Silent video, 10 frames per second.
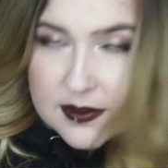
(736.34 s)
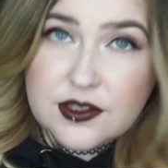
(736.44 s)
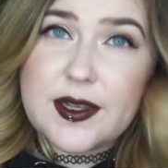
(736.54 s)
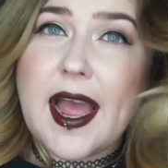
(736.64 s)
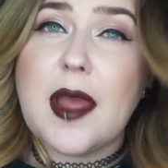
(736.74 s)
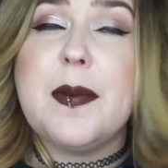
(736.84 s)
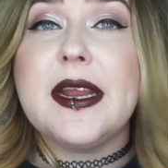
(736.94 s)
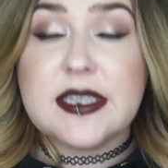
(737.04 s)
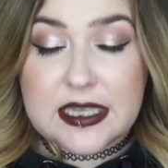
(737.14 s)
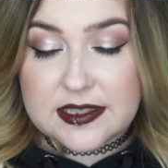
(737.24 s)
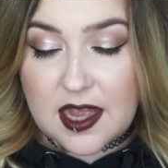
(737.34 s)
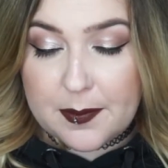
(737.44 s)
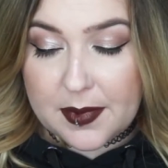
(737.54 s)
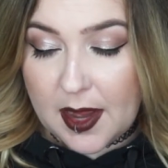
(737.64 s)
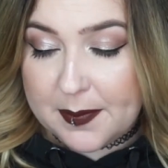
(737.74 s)
So yeah, I picked these
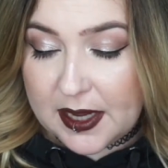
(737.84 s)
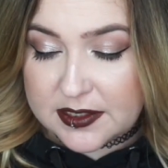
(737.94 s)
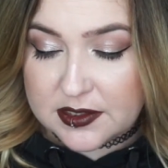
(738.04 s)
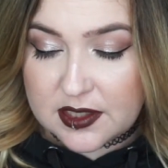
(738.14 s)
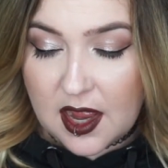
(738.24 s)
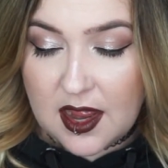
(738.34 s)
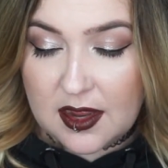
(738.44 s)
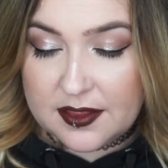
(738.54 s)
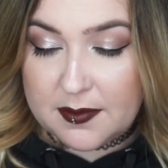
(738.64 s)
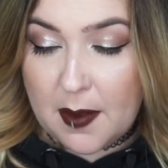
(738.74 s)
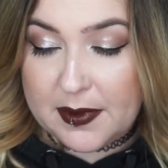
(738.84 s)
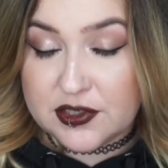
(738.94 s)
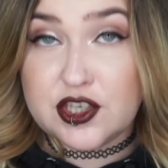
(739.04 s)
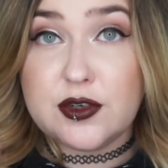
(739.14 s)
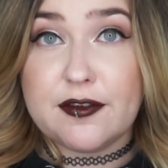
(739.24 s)
up. I picked uh, them up
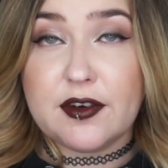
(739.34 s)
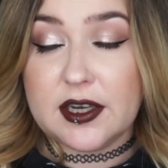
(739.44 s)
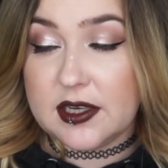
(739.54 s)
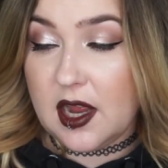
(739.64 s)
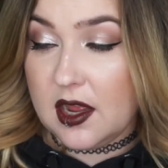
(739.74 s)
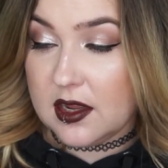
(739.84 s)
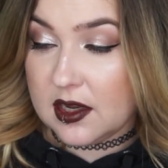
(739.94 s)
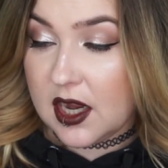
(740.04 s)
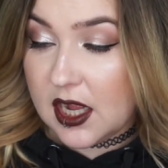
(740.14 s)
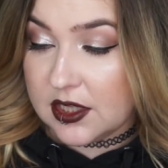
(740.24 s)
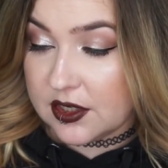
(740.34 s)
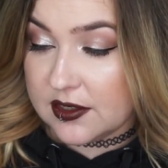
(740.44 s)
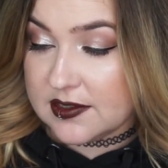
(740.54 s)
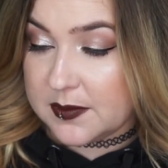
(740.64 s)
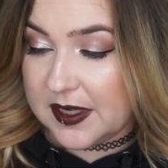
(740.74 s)
in two different
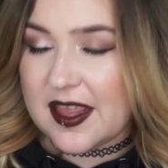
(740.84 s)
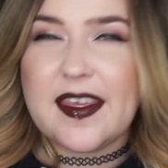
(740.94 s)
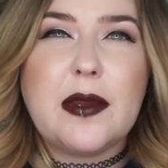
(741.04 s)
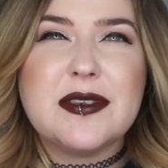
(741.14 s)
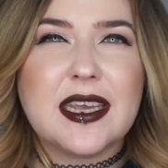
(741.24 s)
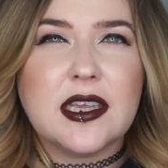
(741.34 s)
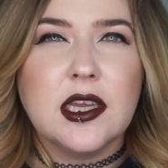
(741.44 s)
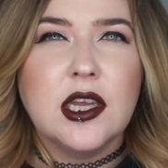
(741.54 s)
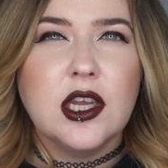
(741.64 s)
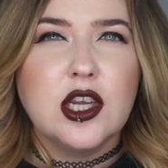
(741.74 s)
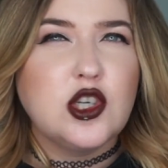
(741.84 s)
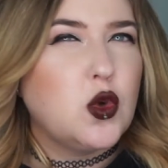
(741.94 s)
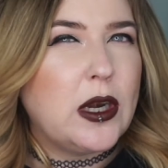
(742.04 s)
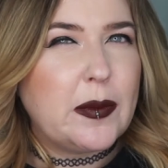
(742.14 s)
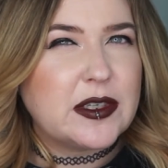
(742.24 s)
colors because I think it was like
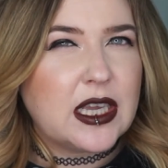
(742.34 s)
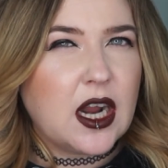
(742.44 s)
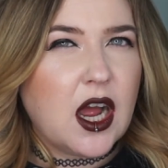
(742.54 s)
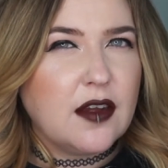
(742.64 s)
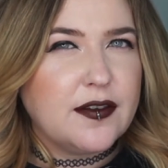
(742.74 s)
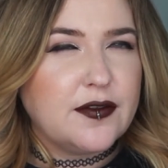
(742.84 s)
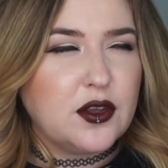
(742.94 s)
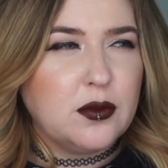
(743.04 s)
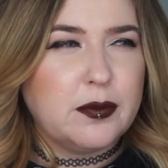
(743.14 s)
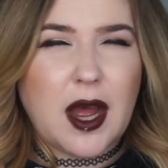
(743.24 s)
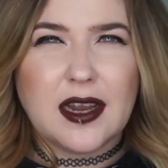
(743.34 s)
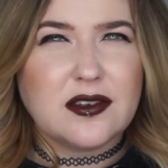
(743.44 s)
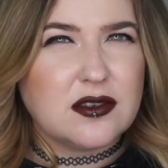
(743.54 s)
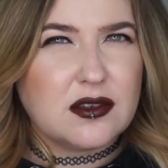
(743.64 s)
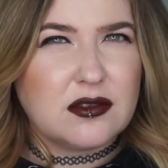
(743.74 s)
20% off if you bought
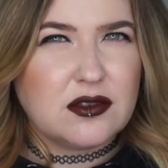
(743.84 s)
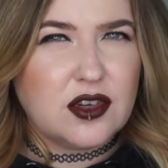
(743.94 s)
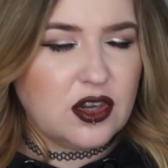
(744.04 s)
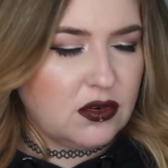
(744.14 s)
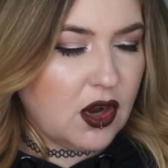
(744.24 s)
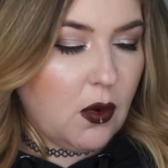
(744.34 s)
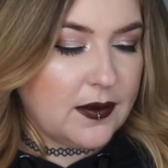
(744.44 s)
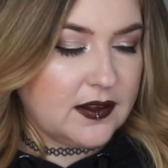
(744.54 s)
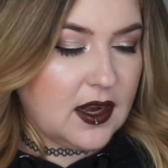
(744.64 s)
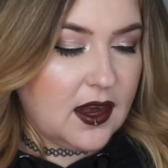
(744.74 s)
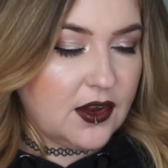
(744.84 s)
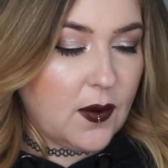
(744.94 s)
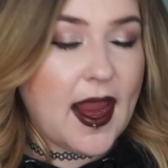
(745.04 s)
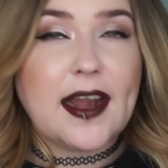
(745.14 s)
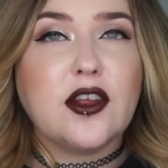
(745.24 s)
two. No, it wasn't. I, no, I
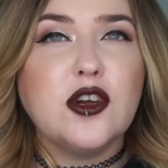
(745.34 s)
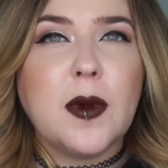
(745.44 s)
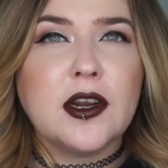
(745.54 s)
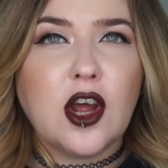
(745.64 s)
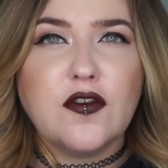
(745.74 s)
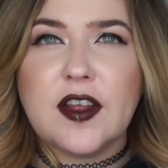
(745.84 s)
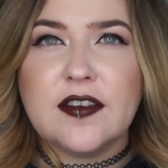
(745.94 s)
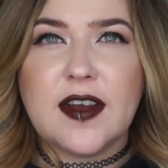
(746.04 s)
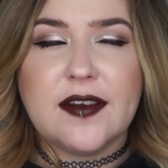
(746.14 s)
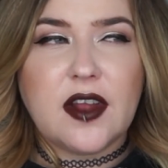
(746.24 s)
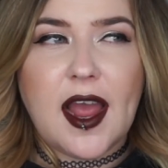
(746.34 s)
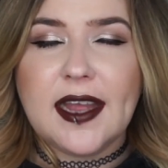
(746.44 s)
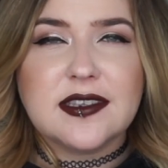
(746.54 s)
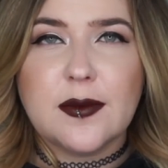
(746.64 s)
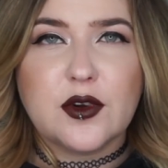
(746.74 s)
had a coupon code for like 5 I
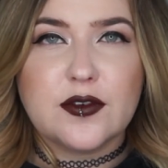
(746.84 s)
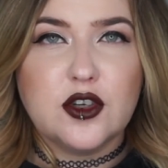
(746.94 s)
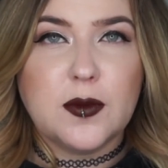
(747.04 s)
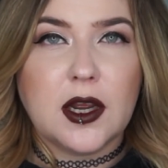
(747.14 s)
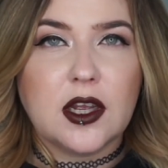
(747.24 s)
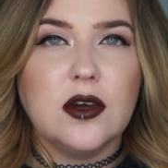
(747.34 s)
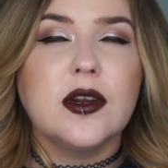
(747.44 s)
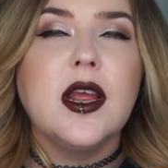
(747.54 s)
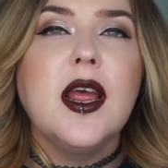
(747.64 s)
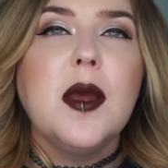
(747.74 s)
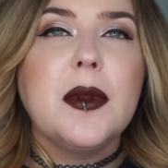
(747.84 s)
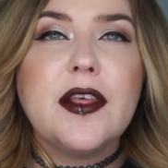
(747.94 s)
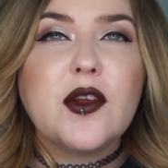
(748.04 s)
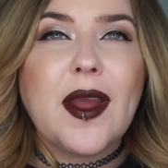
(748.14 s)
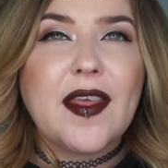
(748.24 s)
had some sort of coupon code. But
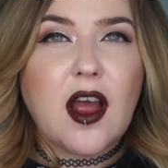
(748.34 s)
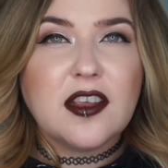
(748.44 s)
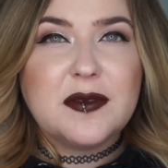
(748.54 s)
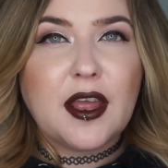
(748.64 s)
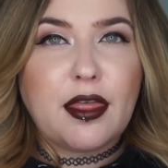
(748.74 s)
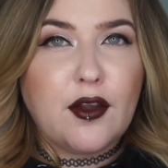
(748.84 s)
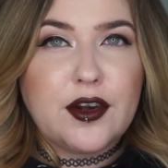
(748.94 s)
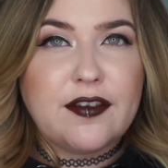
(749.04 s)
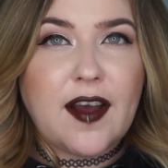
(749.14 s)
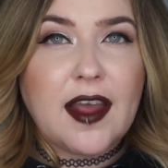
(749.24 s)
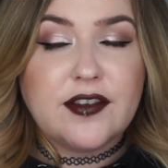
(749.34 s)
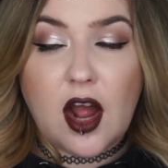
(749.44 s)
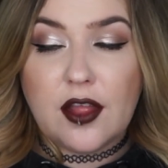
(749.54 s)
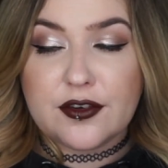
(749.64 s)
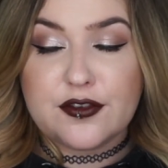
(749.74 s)
either way, they cost me like
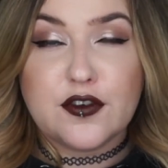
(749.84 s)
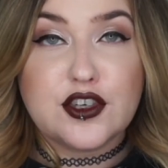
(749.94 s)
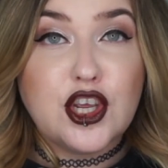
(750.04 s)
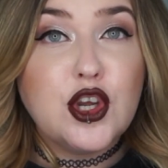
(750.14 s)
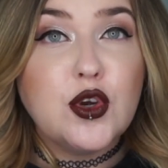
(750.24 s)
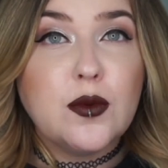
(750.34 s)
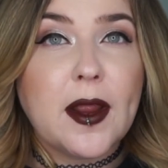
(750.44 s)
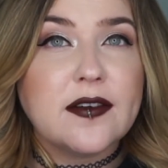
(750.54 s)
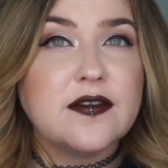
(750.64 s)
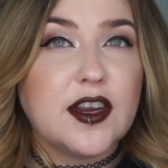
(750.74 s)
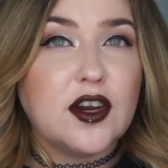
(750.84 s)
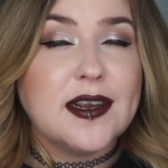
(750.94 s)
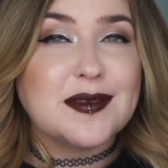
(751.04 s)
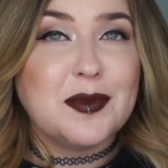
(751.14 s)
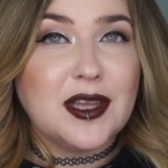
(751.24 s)
$35 for two pairs of
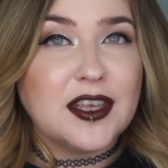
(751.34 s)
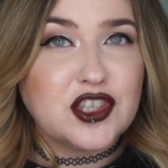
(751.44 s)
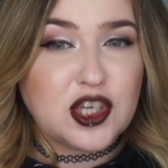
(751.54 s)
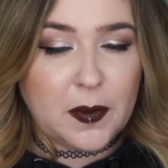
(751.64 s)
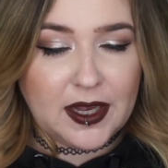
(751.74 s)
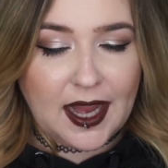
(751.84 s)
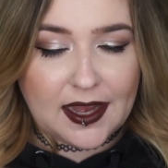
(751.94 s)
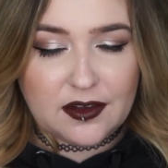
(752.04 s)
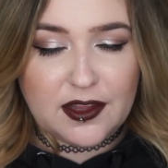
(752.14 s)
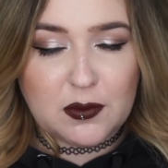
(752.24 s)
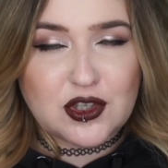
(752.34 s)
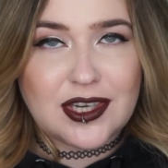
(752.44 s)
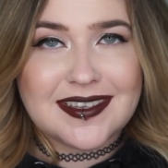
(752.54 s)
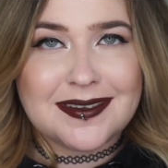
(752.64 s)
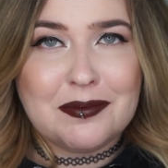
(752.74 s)
earrings plus shipping and handling, which
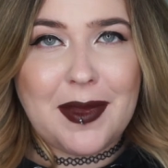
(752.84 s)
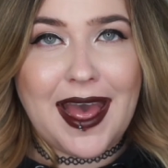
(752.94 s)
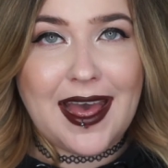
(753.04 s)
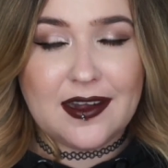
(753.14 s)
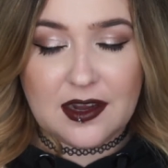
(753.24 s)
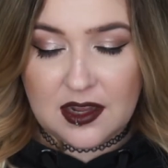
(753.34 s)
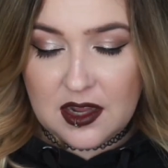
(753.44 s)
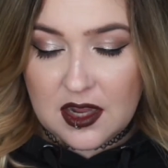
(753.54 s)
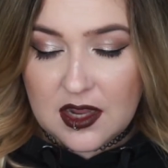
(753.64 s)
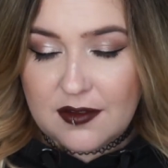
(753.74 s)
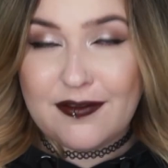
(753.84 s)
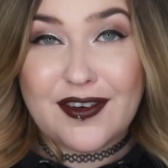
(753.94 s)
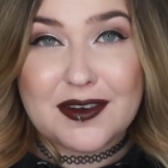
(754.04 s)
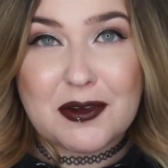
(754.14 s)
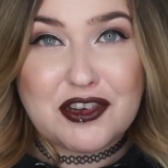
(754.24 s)
isn't bad for
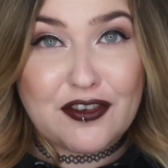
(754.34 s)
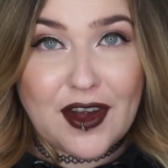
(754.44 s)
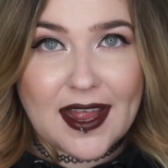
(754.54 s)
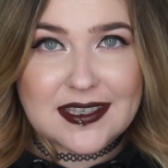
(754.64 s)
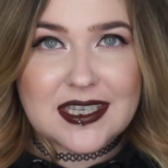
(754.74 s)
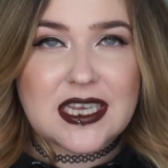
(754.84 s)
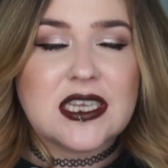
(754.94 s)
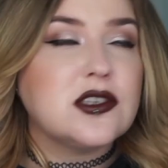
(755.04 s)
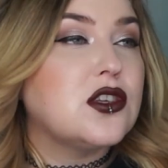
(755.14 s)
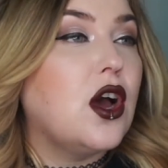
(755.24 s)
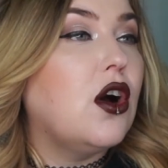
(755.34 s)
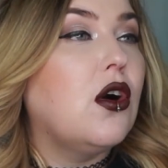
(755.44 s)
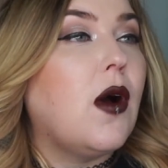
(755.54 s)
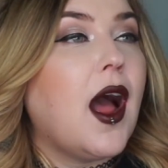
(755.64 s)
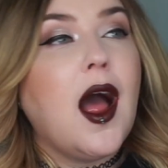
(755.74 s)
especially for Etsy.
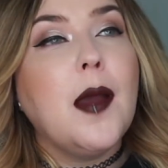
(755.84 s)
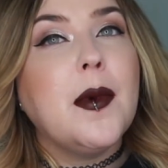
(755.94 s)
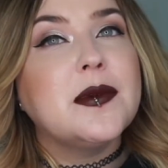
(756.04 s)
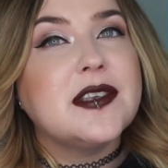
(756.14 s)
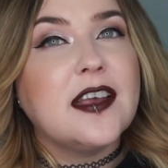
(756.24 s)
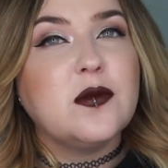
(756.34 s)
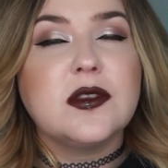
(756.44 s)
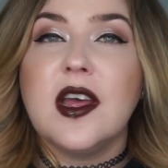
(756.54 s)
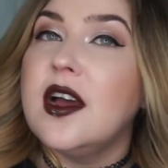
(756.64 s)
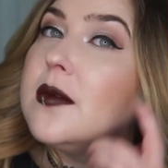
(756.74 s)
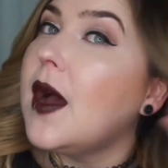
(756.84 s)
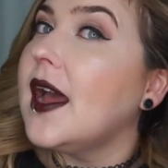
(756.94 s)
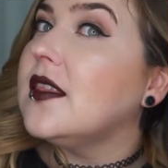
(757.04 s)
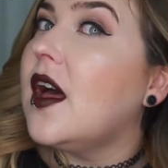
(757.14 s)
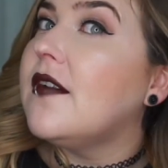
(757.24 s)
So I'm obsessed with them.
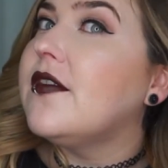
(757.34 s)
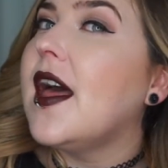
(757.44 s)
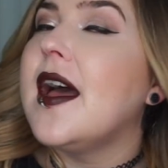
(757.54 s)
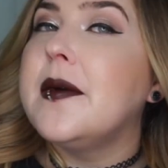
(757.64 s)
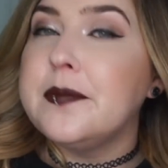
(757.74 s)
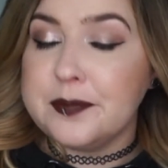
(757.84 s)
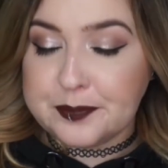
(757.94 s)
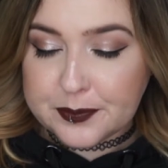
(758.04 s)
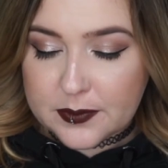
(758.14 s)
I love them.